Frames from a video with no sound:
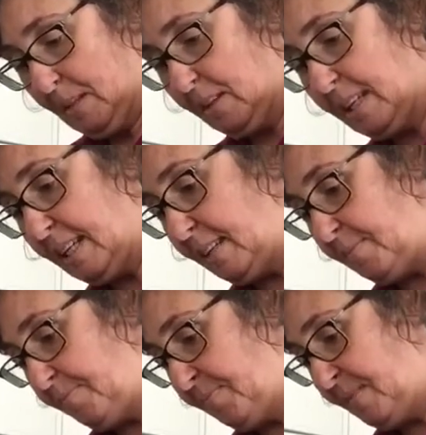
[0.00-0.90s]
Okay,
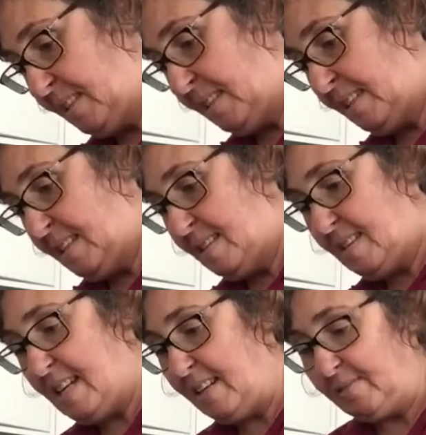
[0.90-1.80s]

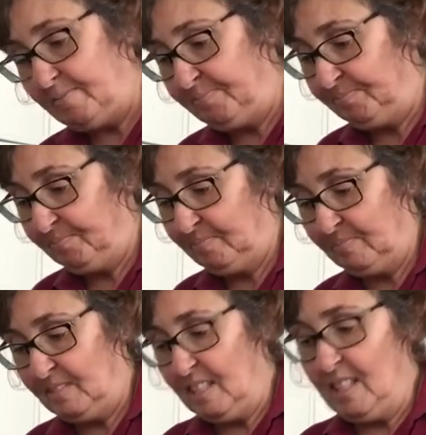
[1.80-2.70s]
now
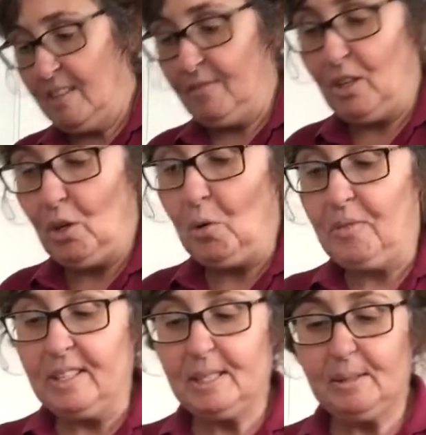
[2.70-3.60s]
if I
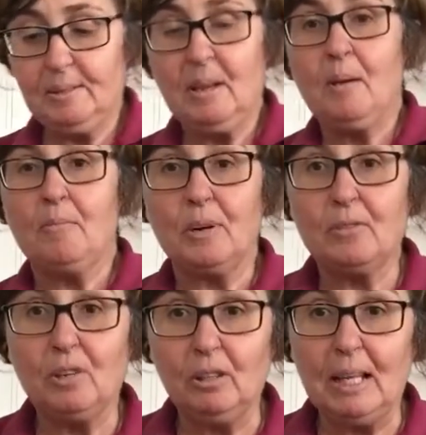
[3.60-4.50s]
hold this
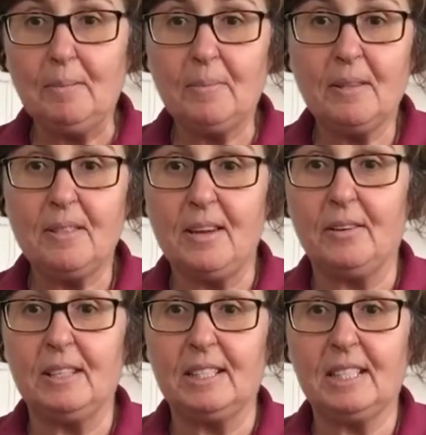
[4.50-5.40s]
bread roll up,
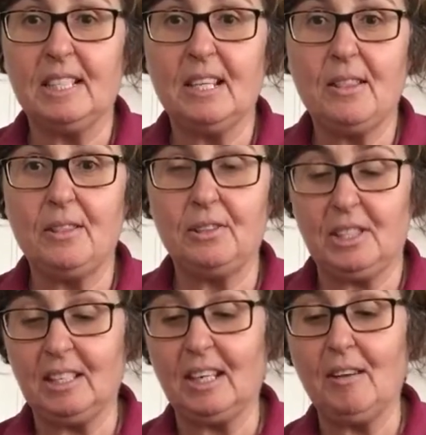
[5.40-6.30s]
there is the
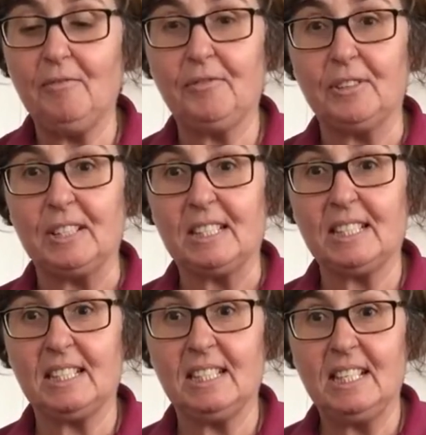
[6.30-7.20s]

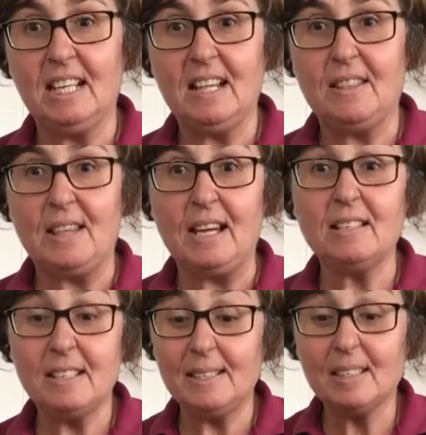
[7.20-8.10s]
circumference.
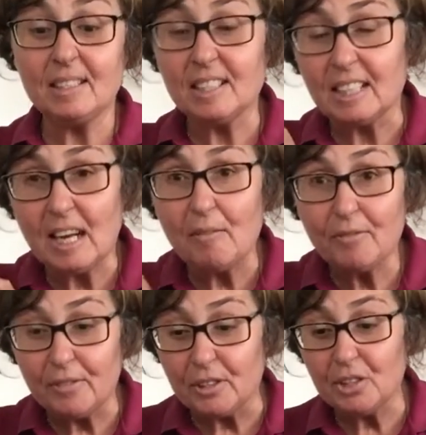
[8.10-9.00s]
That is the
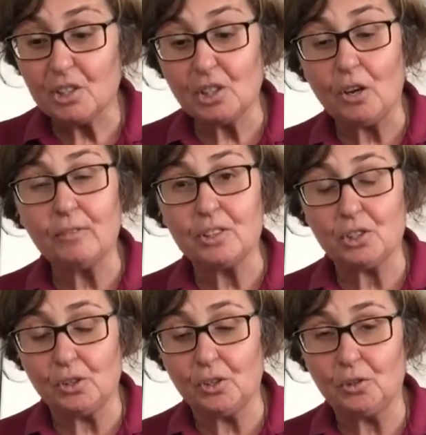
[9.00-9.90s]
circumference of a
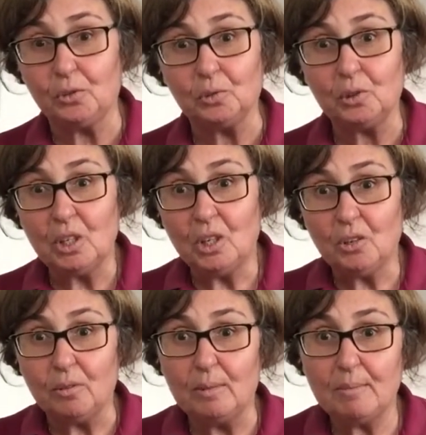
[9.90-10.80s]
circle.
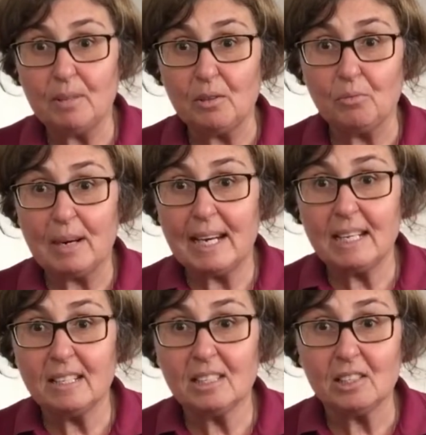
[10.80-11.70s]
Remember, the
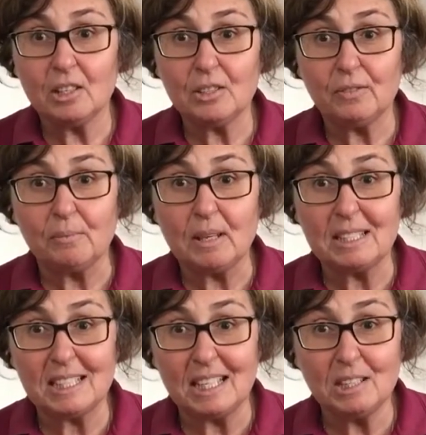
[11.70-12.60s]
radius goes from the
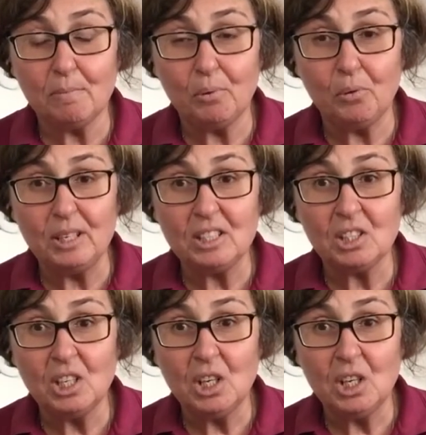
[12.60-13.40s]
center point